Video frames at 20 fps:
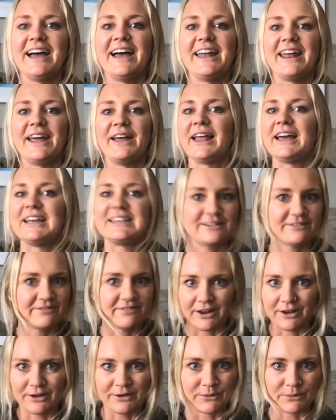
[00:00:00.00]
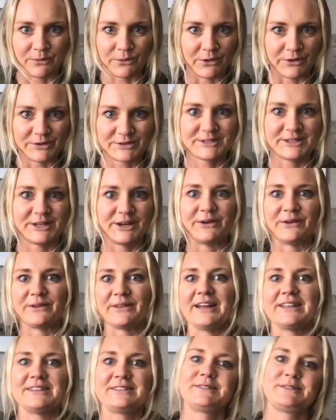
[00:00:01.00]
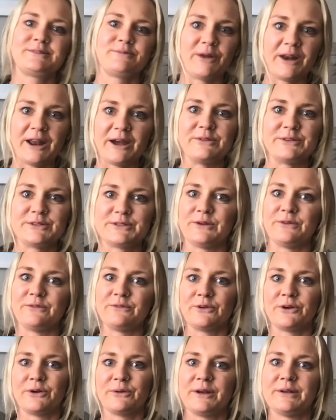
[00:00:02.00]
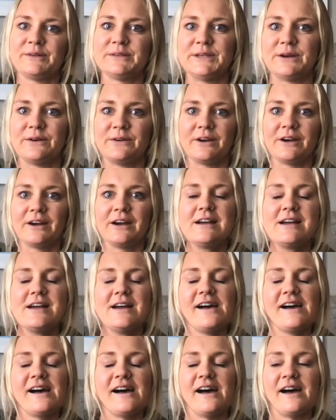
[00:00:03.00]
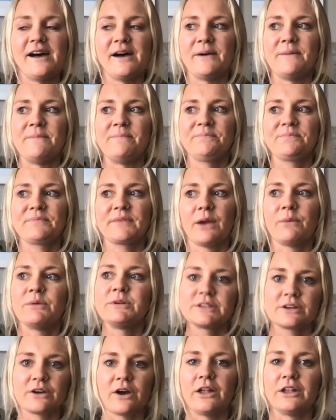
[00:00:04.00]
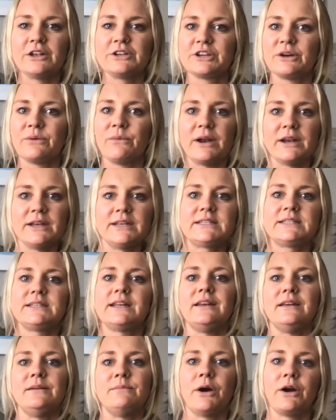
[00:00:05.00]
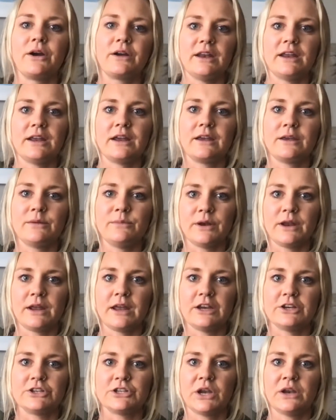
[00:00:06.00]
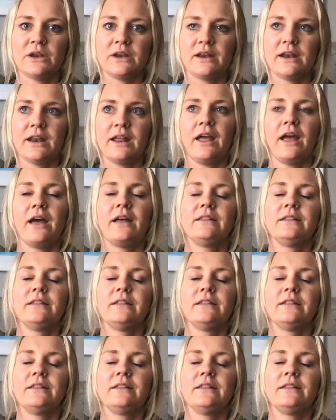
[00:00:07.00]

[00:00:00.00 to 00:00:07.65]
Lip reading: And I like to follow the rules. So that's what I was known for when I was younger. I went to college and I wanted to study marketing and communication, and I